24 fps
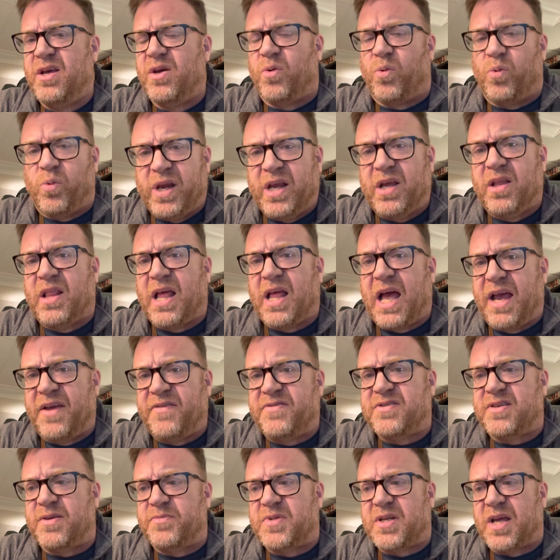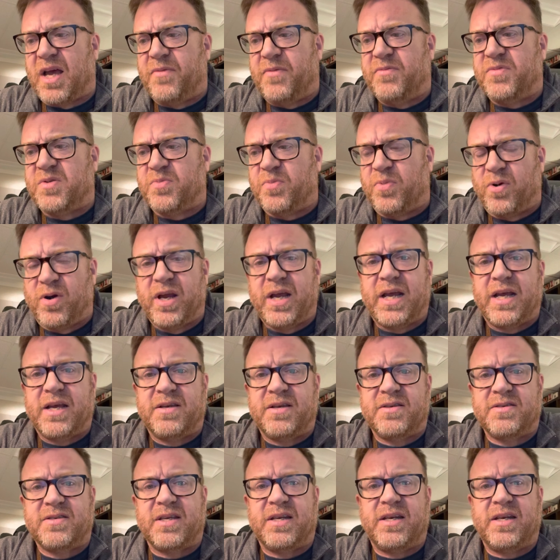real life sometimes brings.